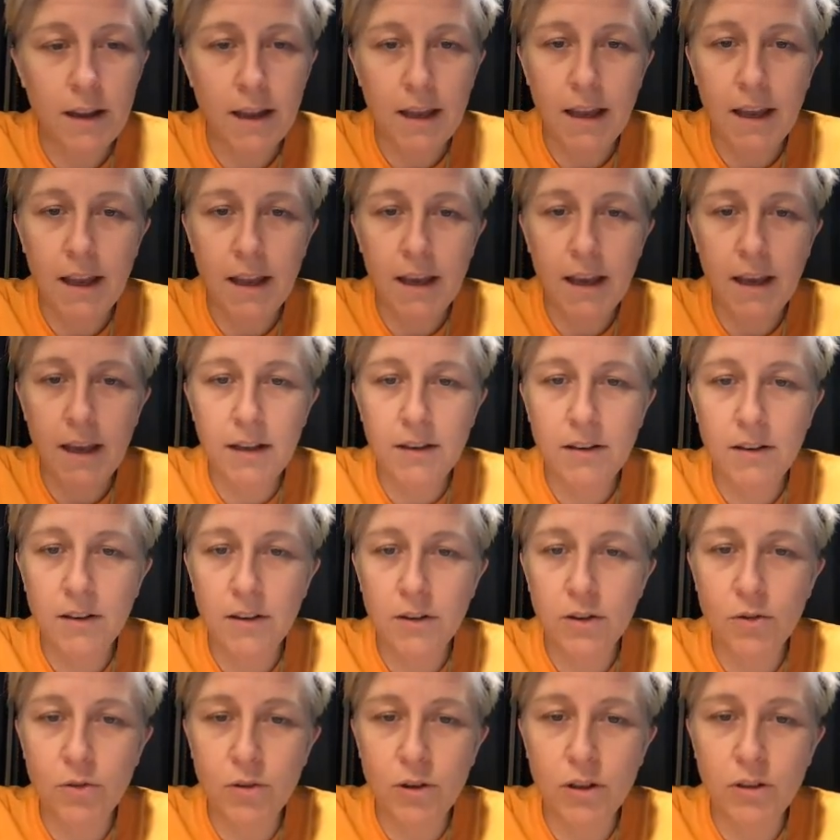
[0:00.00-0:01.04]
and
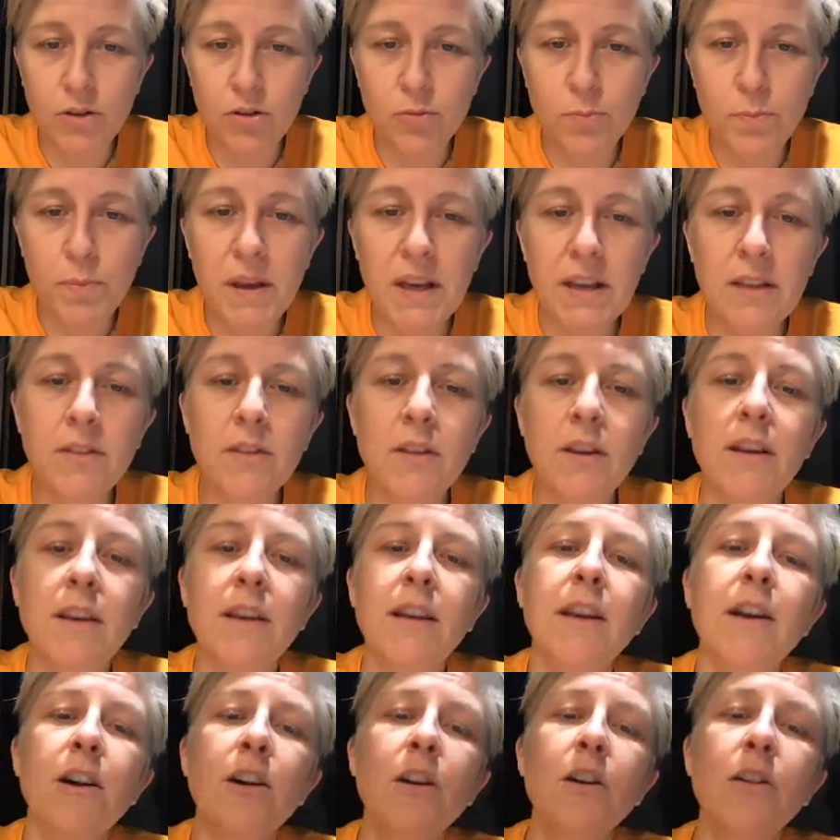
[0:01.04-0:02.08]
you can pick the
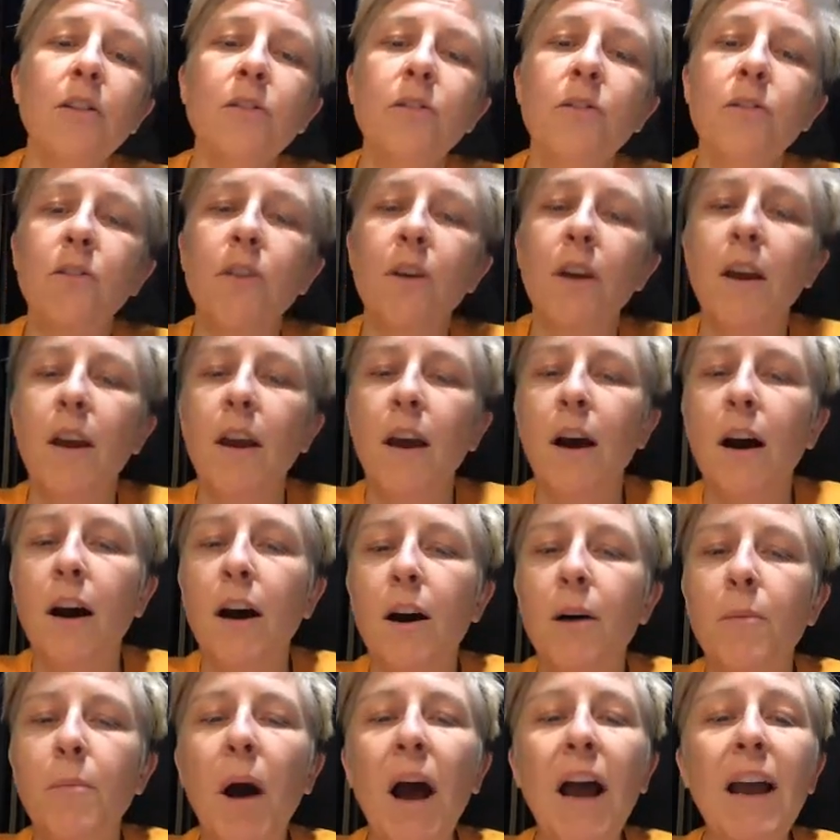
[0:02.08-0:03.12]
years.
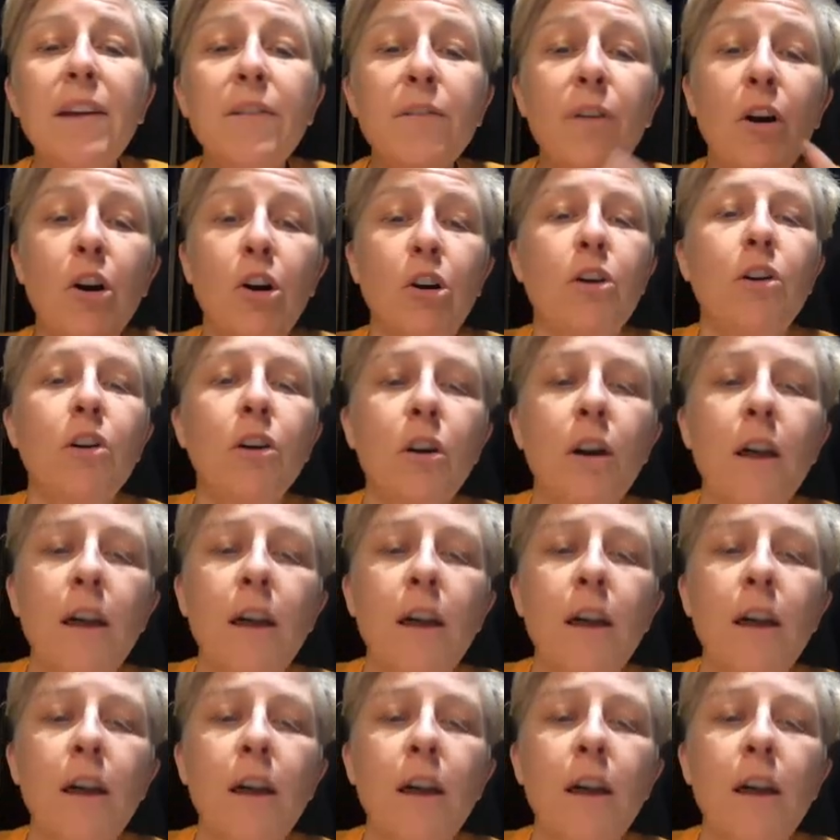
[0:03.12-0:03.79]
I've heard